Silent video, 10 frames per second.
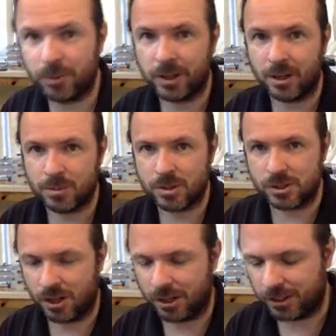when it comes to
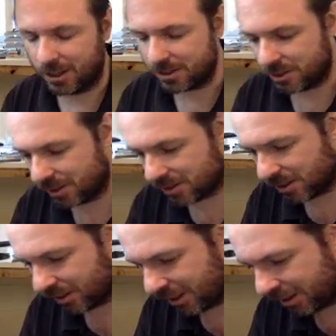side cutters and things
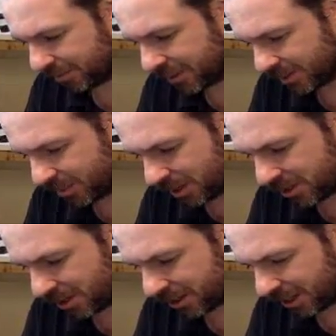like that. My
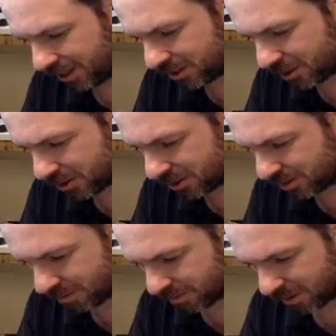side cutters are just,
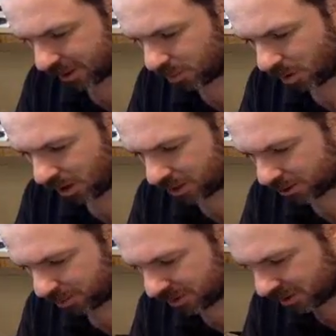they're wire strippers